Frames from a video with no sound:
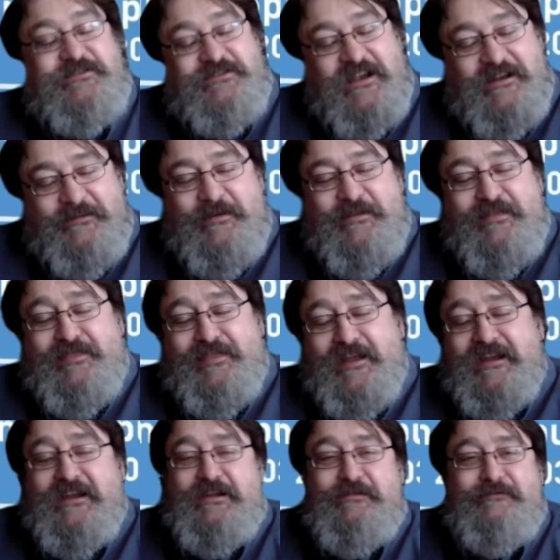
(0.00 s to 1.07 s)
Well, gentlemen,
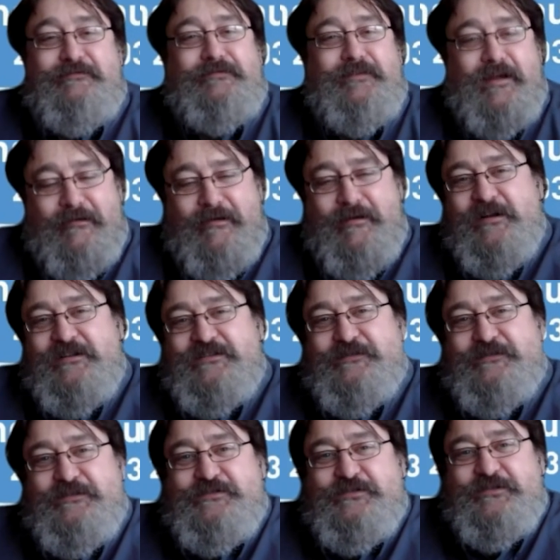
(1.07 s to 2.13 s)
thank you very
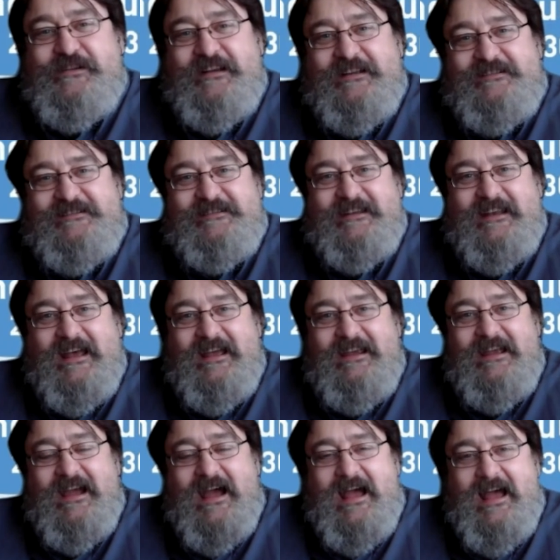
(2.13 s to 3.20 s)
much for joining us
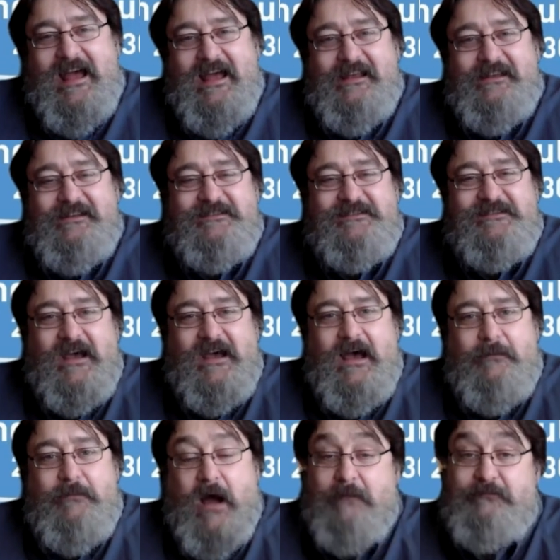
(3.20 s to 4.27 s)
today. And
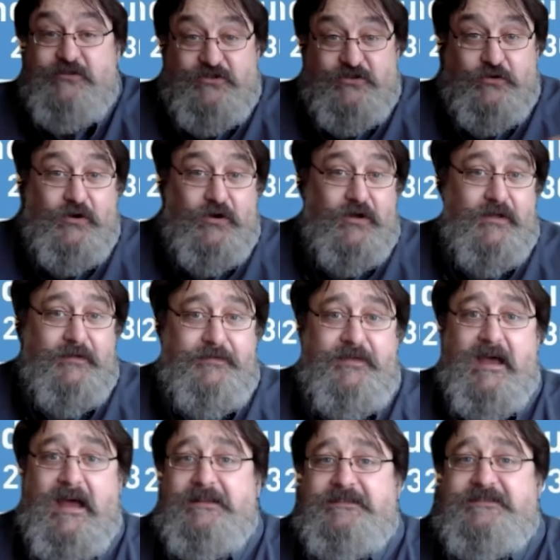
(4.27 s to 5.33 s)
I'm sure
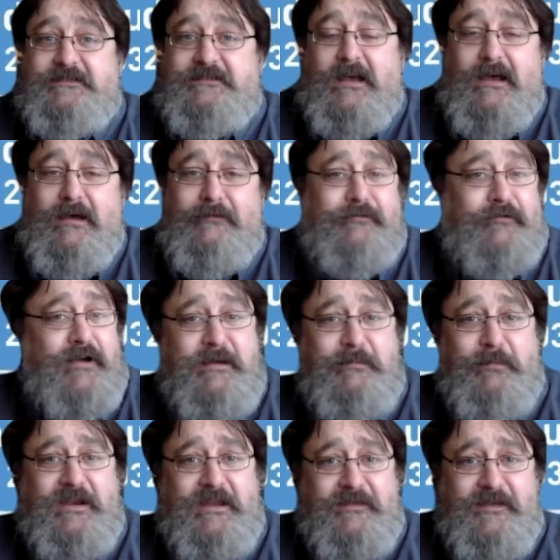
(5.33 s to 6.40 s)
that for
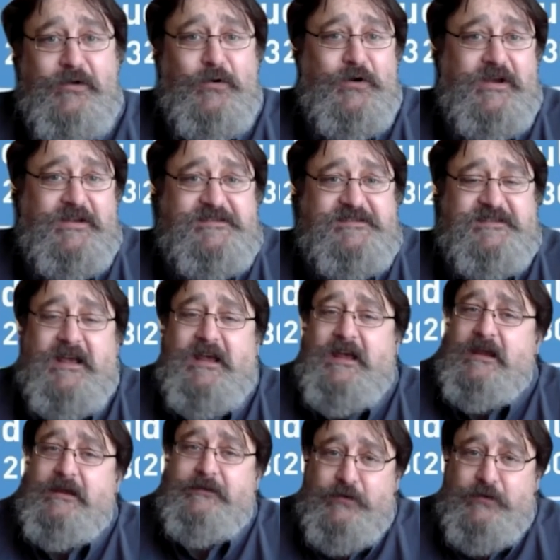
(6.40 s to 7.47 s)
anybody in the audience,
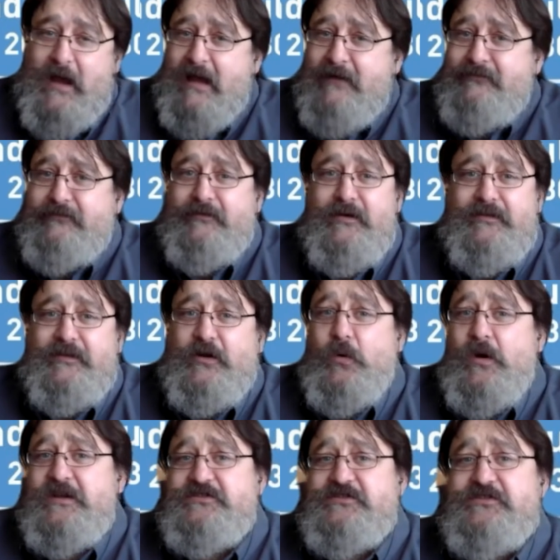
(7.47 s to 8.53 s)
if you have further
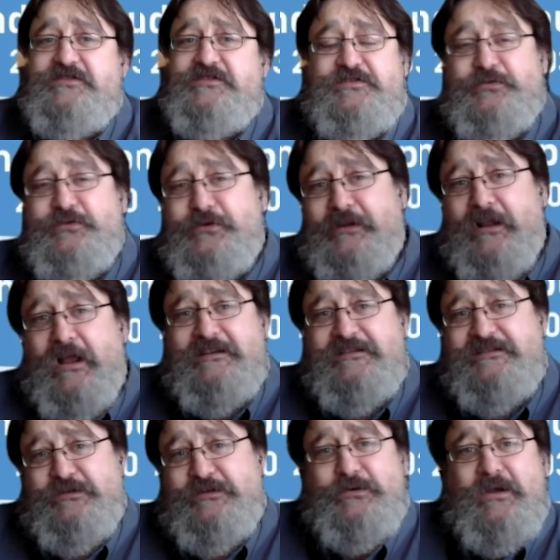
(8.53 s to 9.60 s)
questions or you'd like
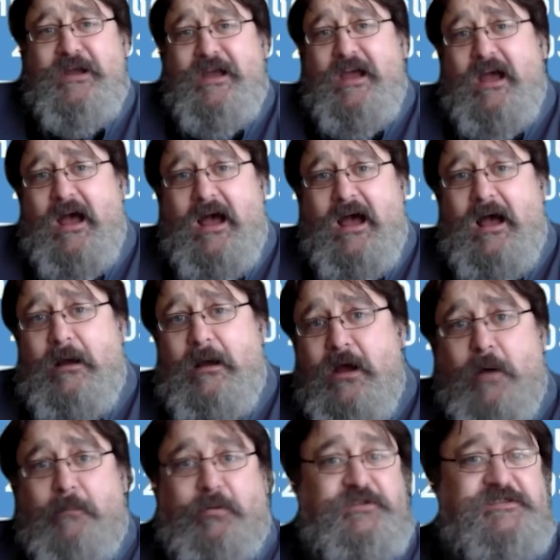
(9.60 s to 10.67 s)
to
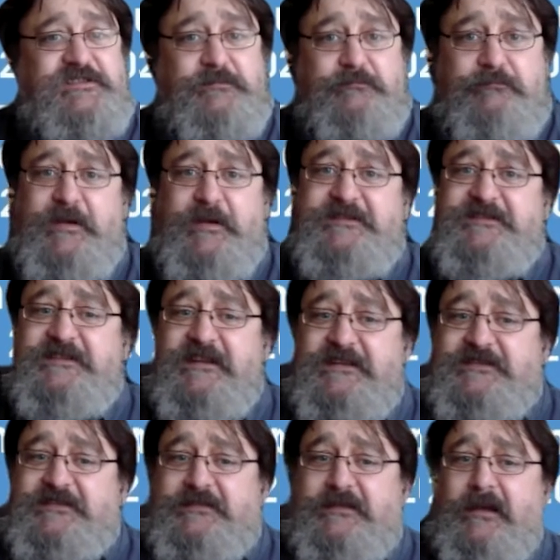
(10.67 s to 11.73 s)
put some
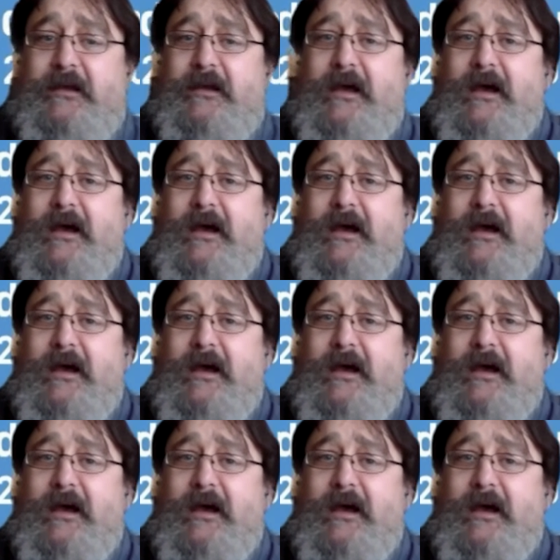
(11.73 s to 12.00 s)
business